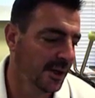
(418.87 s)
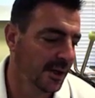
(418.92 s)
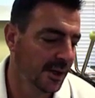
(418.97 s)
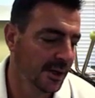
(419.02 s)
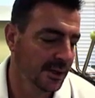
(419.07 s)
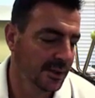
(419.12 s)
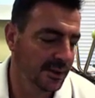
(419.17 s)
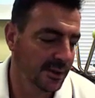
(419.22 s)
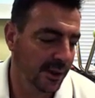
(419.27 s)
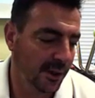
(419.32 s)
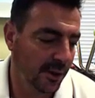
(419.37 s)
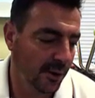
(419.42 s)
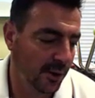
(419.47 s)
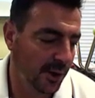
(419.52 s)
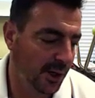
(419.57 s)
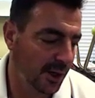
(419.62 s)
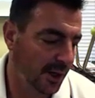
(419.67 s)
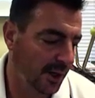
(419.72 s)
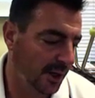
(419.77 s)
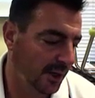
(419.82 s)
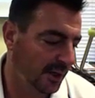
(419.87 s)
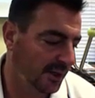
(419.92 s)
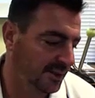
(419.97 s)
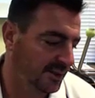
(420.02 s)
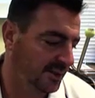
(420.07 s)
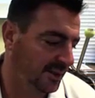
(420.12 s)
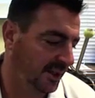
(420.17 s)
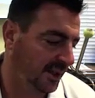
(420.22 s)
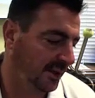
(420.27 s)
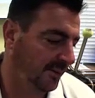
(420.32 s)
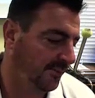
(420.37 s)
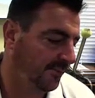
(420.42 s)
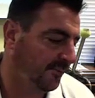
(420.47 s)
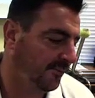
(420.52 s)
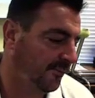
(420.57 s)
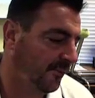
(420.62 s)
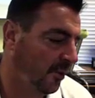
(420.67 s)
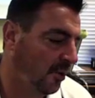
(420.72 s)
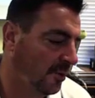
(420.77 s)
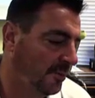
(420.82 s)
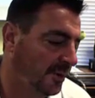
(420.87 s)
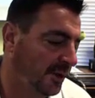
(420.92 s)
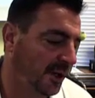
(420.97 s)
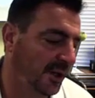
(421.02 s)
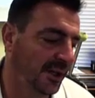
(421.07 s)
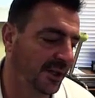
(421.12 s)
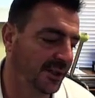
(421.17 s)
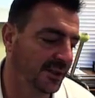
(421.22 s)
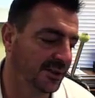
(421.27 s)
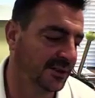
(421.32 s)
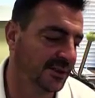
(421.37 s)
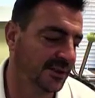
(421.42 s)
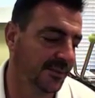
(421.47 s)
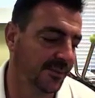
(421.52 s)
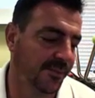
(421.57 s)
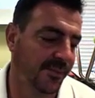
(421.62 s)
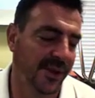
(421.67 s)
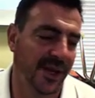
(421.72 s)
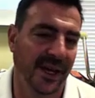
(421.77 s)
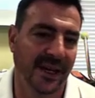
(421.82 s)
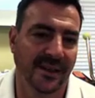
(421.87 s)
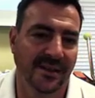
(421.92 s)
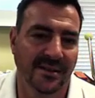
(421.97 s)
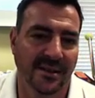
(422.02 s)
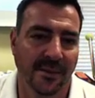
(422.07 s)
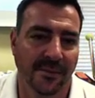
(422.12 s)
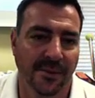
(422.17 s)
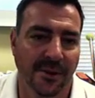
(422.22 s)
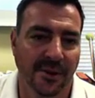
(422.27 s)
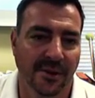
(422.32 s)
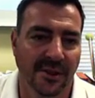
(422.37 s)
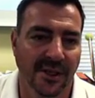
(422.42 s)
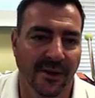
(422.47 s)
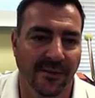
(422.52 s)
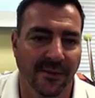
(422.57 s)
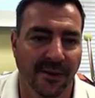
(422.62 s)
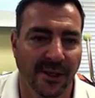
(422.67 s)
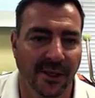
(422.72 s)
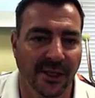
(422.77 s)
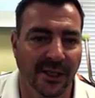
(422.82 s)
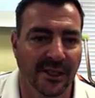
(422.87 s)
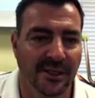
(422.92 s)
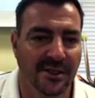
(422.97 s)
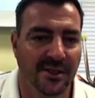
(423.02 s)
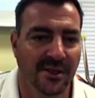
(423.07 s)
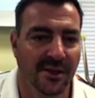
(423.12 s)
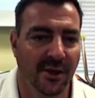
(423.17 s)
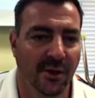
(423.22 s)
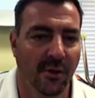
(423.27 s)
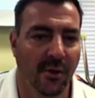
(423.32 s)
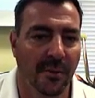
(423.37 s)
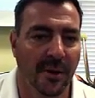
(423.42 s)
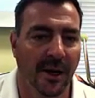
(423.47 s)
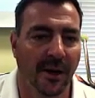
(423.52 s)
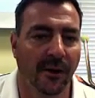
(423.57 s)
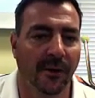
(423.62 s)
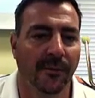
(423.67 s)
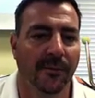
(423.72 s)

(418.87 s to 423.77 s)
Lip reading: So let's see, formulas. That is something you definitely need to know about.